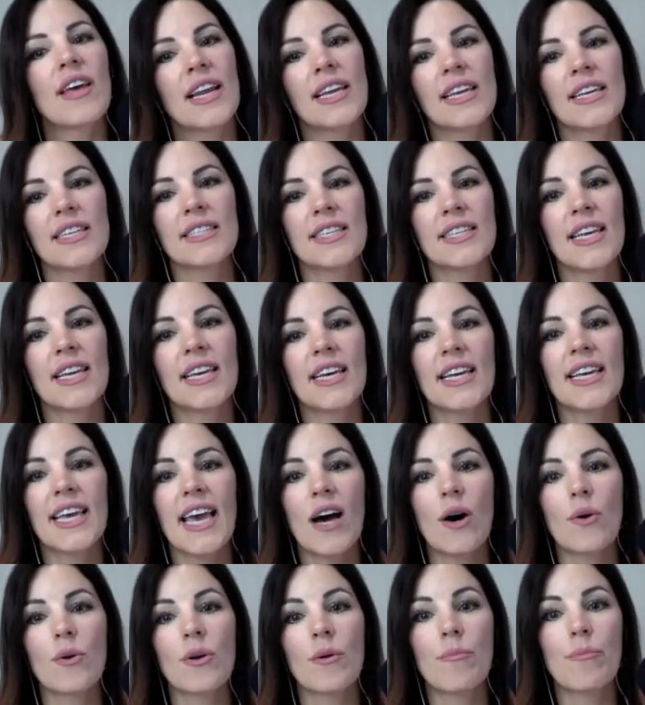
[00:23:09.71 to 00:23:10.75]
And then I can take
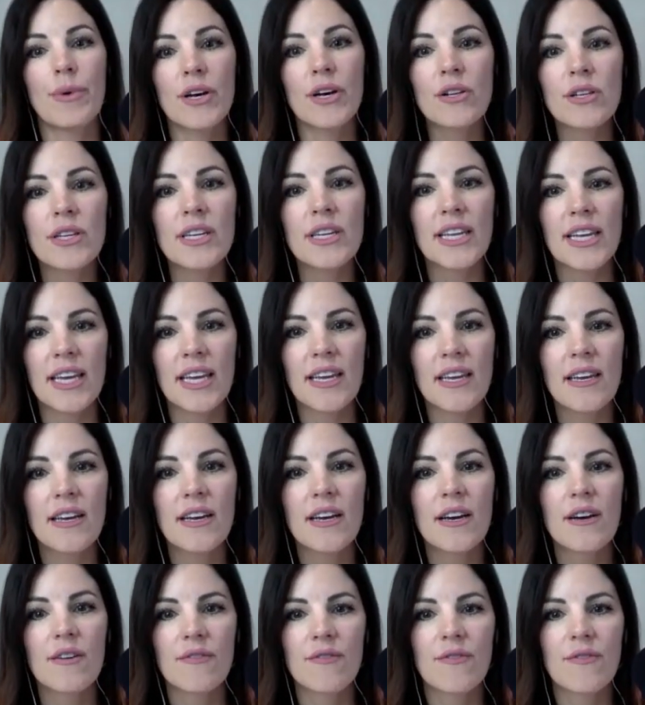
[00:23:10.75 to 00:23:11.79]
accountability